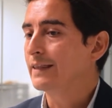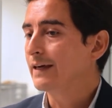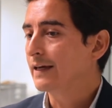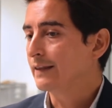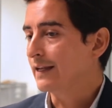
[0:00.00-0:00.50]

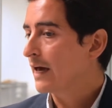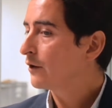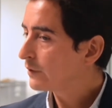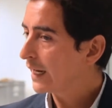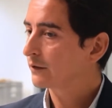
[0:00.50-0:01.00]
the
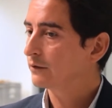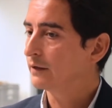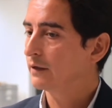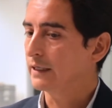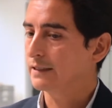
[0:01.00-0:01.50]

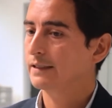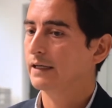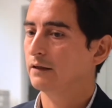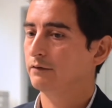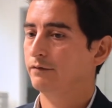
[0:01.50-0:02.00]
nanoreactor
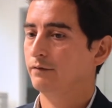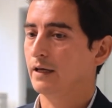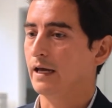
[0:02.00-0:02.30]
itself,